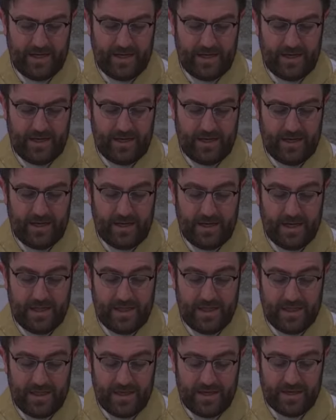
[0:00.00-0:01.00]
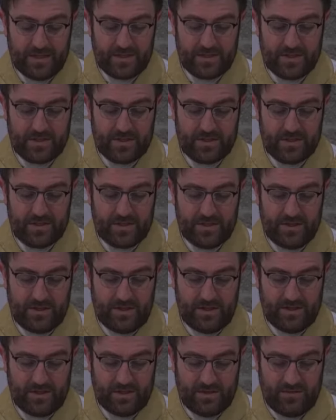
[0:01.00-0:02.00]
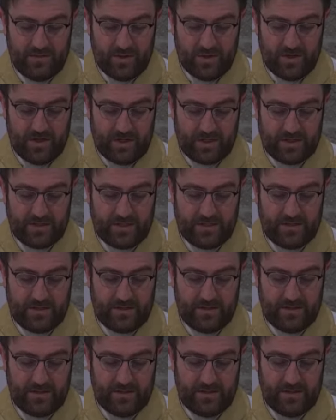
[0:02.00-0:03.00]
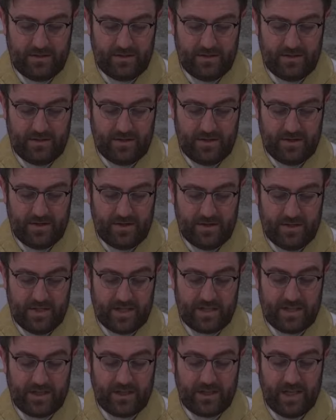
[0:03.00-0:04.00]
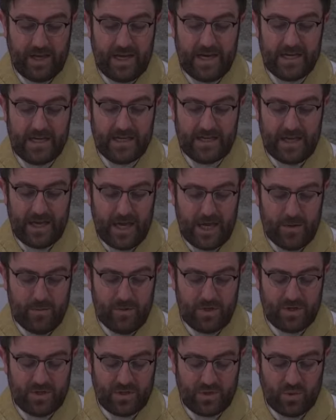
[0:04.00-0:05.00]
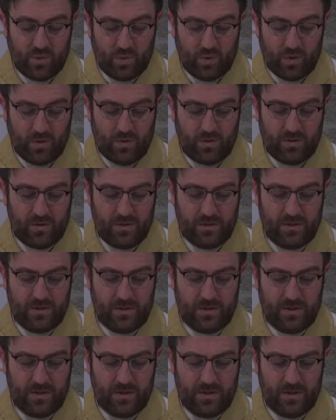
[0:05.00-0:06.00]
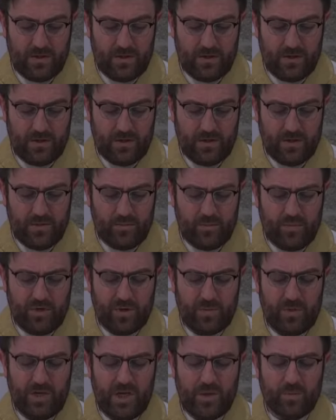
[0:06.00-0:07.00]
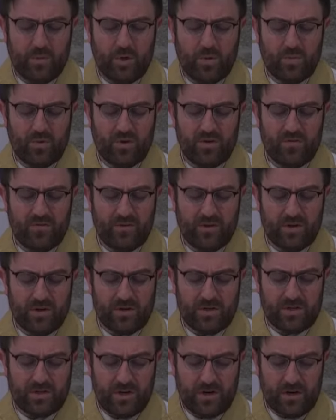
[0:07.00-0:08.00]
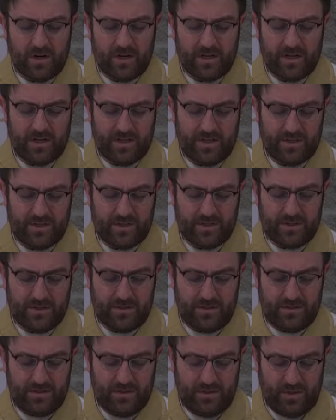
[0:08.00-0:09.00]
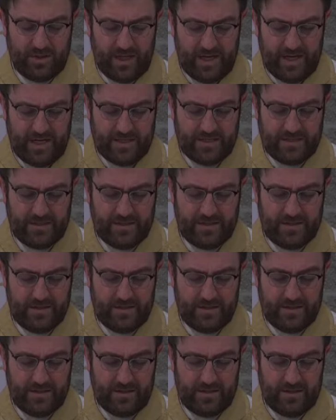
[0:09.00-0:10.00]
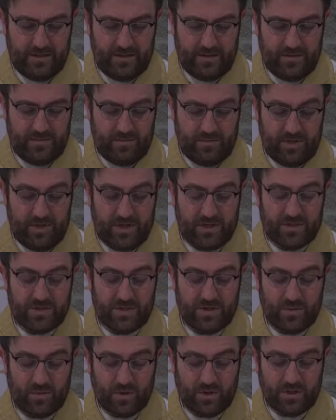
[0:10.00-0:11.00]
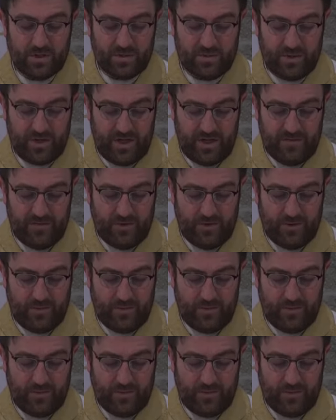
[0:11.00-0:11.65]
And this is the verdict that the light came into the world, but people preferred darkness to light because their works were evil.